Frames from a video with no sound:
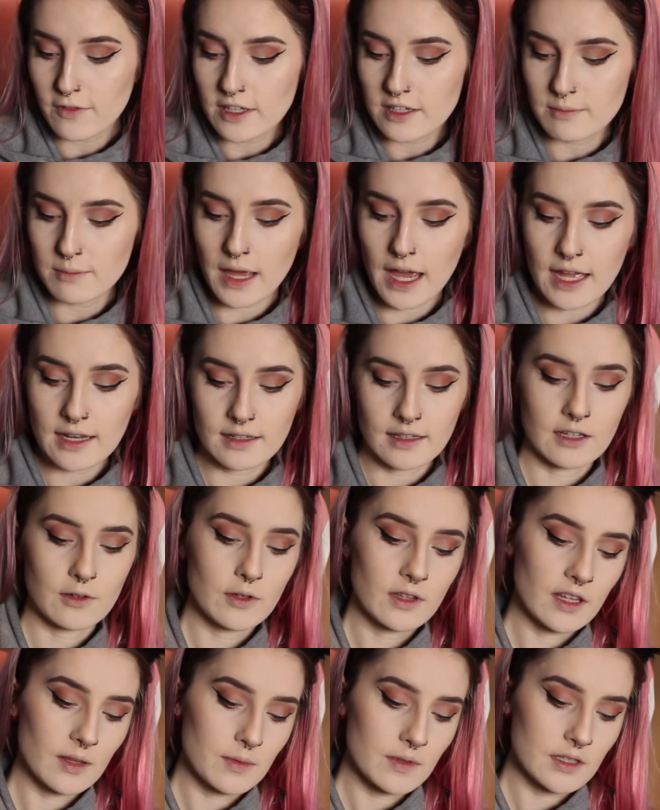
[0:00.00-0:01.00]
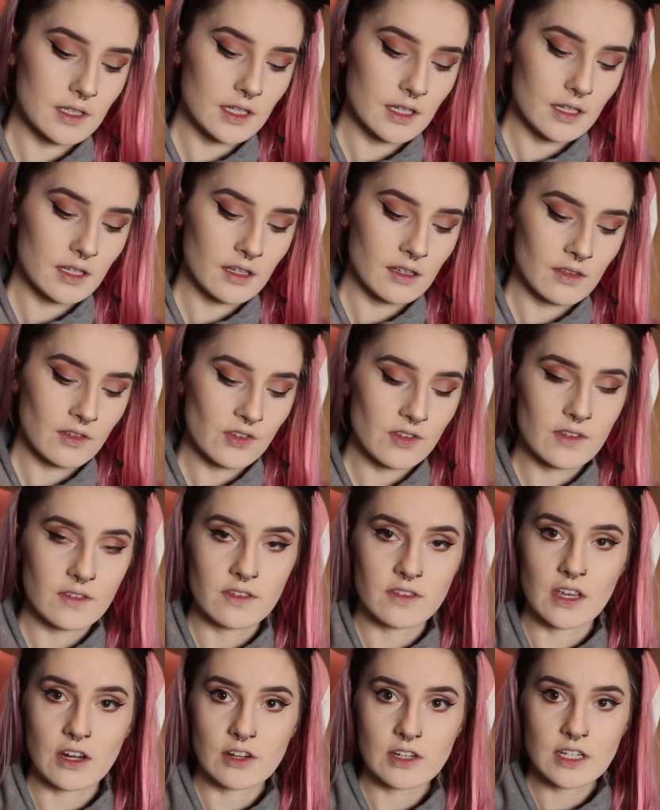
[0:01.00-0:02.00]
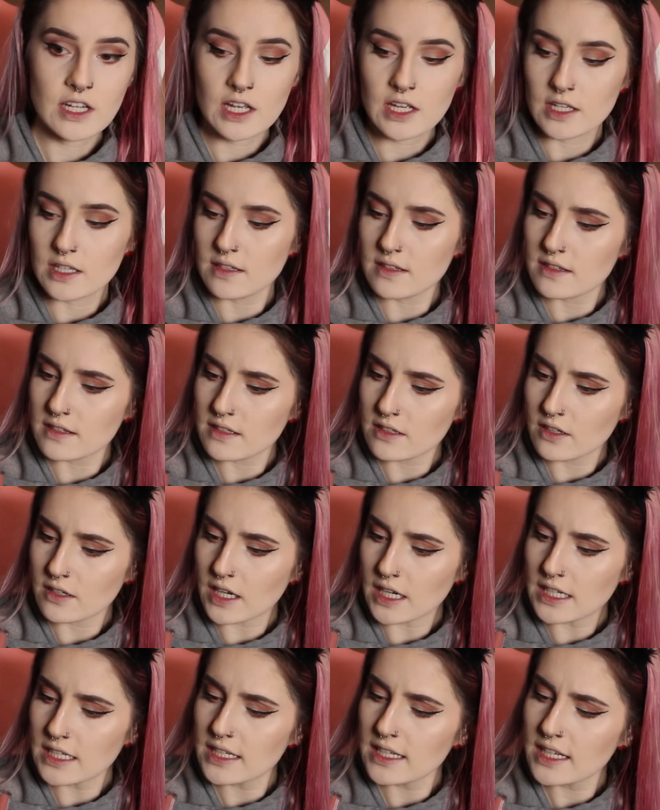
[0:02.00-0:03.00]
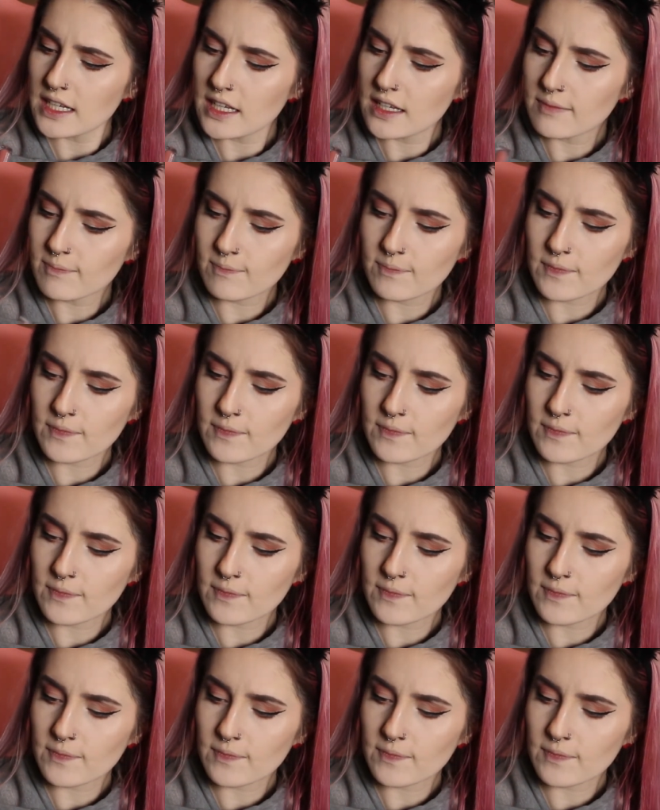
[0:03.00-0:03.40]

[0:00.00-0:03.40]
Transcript: Matte Liquid Lipstick. This is Serenity.